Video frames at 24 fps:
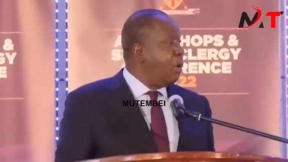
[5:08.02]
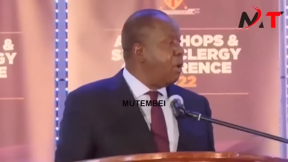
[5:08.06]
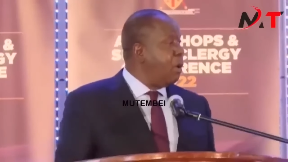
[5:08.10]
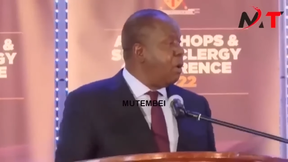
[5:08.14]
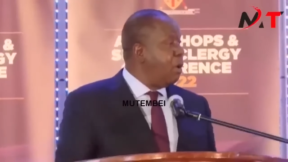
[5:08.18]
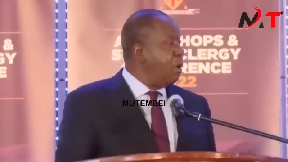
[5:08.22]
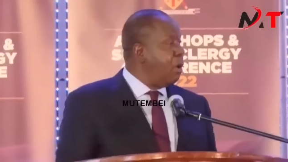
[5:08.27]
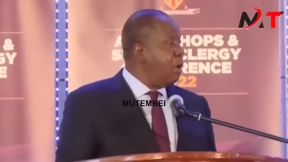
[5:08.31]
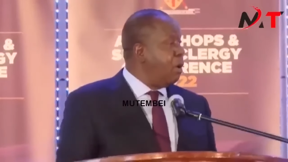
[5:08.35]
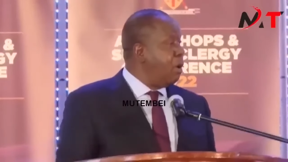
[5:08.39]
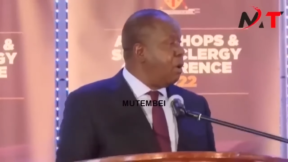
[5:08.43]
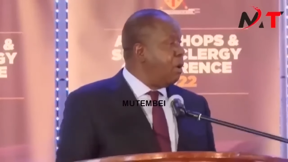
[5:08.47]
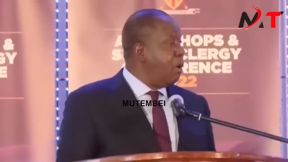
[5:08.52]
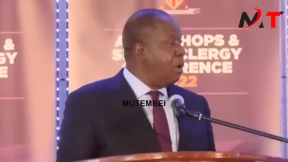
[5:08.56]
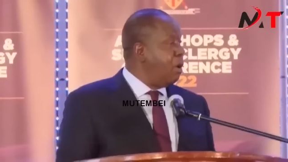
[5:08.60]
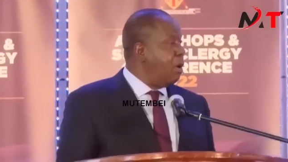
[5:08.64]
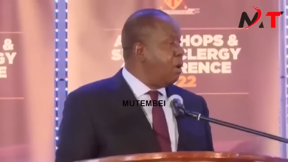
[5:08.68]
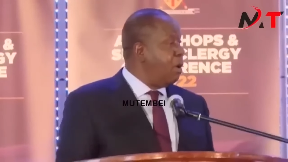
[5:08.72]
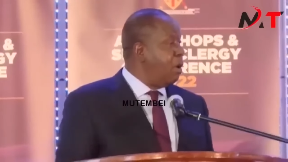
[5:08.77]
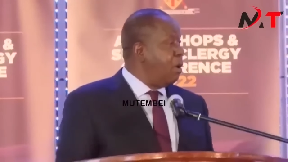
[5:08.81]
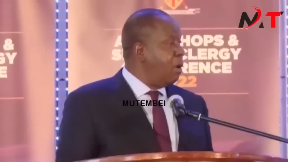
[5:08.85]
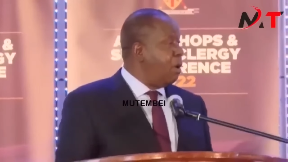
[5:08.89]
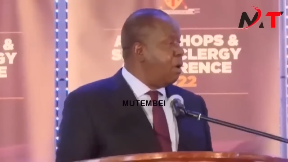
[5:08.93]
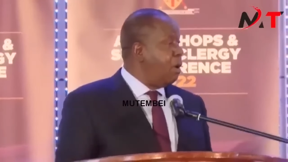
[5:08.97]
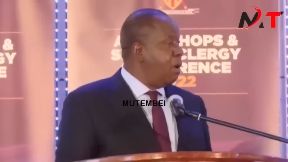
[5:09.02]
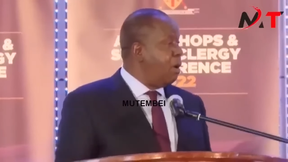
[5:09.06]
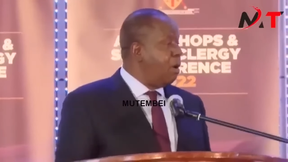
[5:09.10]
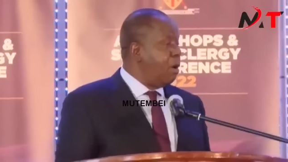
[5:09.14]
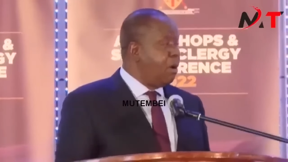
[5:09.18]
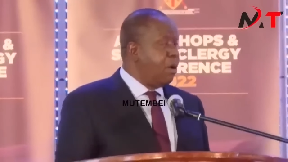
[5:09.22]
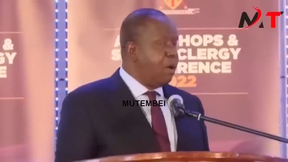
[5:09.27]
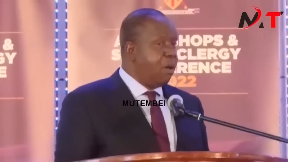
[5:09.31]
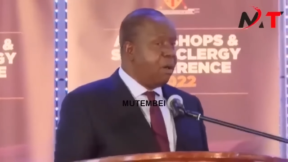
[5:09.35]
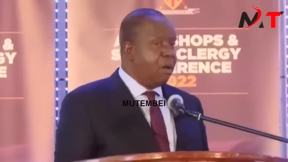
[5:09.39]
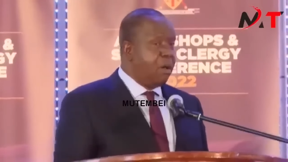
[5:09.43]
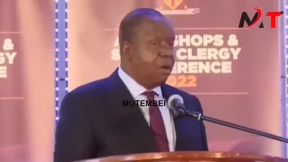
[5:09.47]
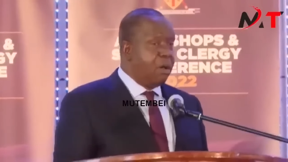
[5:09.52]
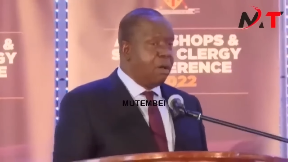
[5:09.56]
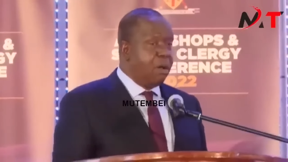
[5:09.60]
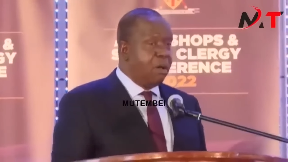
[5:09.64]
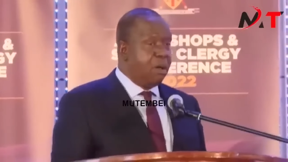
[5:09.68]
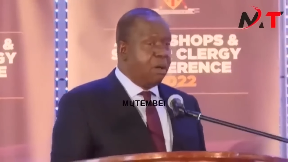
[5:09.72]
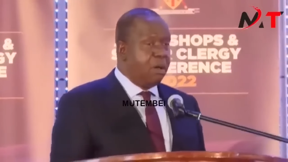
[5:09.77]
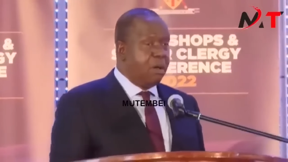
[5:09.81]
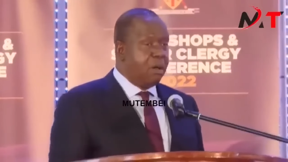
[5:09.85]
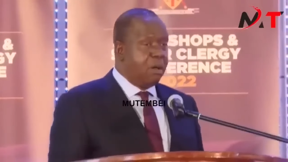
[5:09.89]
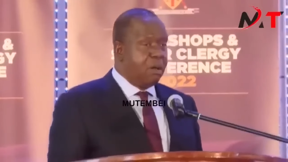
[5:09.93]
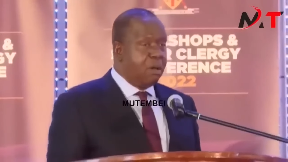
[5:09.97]

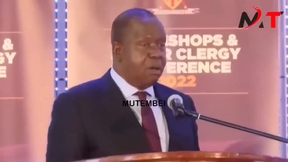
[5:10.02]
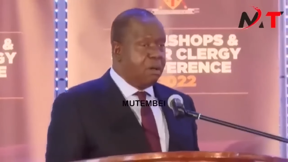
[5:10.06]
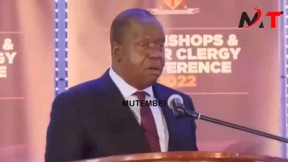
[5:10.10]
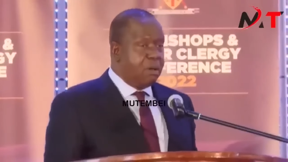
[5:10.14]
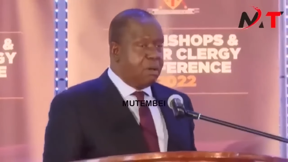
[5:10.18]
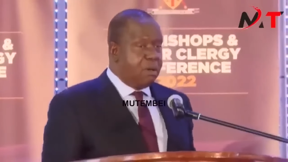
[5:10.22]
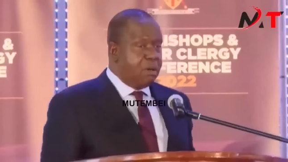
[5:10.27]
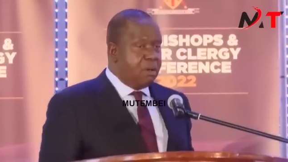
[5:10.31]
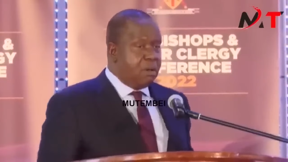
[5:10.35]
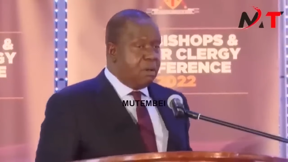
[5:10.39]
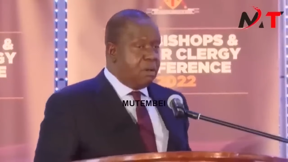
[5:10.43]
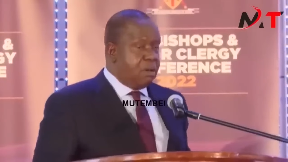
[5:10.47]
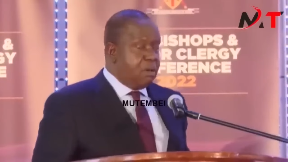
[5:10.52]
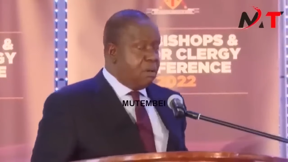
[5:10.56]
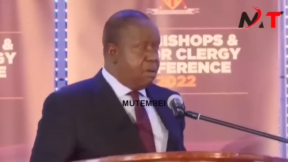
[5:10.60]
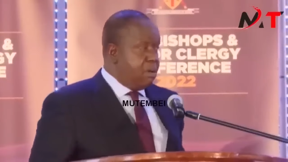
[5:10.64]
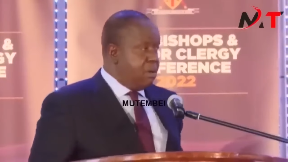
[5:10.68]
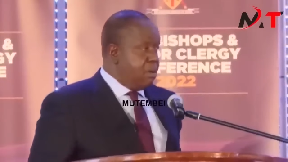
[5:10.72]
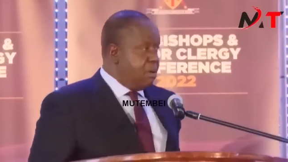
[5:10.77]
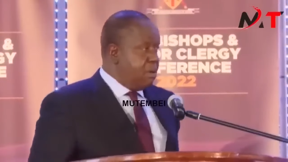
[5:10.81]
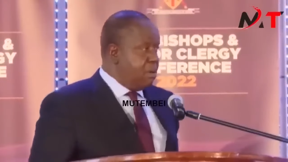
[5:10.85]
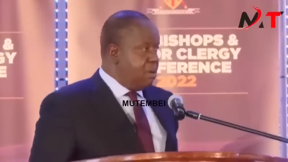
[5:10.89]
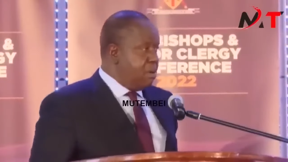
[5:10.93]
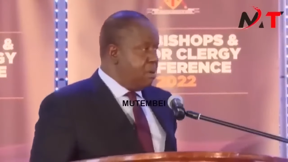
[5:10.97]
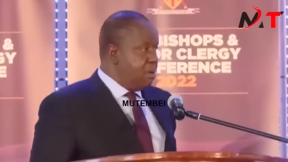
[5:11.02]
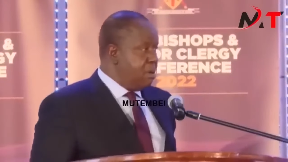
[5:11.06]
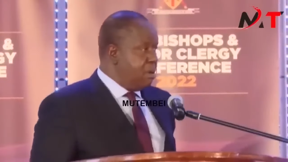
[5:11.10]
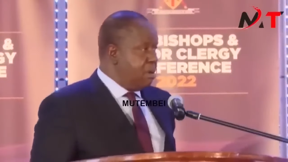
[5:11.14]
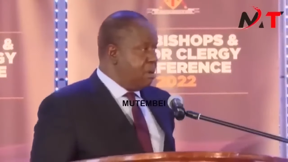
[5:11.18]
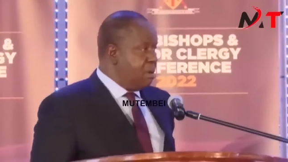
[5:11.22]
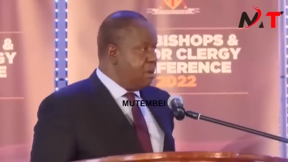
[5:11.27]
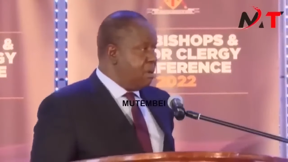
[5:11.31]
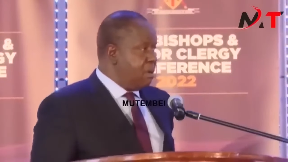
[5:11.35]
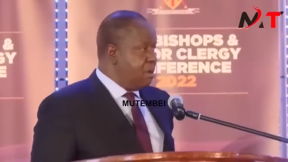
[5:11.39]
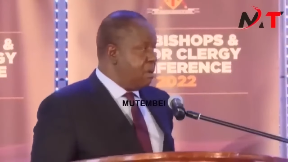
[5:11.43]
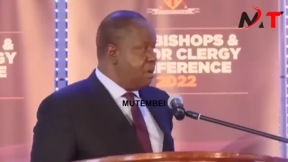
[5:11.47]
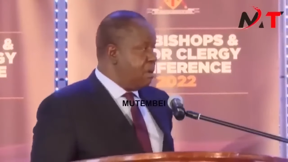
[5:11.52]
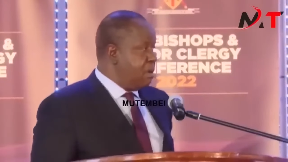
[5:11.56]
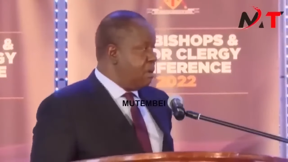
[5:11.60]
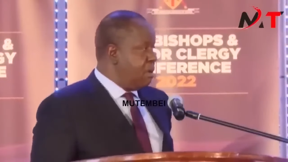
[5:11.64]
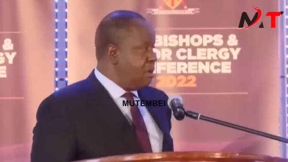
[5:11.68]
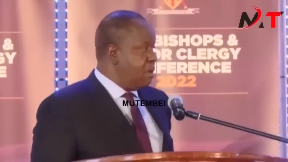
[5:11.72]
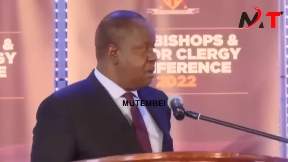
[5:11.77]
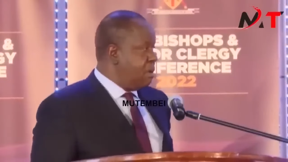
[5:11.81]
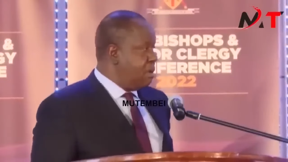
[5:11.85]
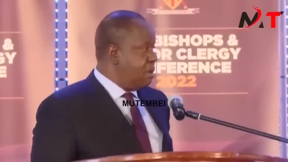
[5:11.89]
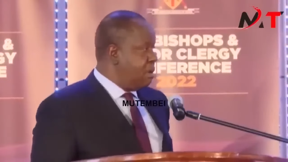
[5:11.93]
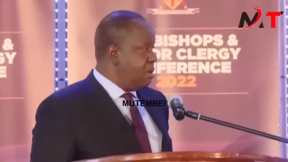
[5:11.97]

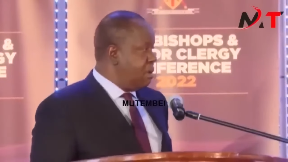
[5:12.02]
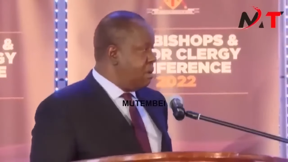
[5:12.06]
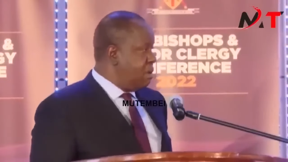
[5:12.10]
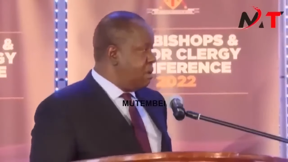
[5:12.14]
[no speech]